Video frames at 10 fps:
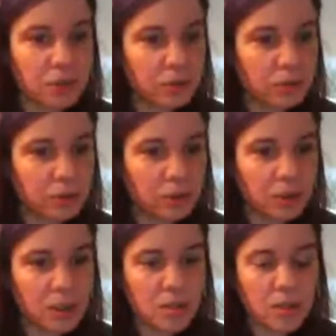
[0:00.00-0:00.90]
some
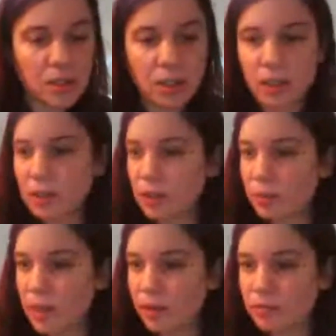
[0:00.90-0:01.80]
things like that
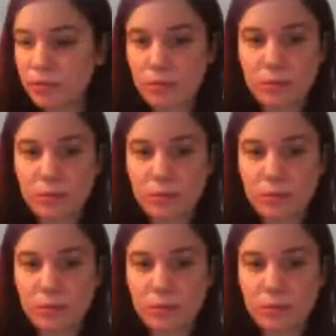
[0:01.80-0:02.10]
we have.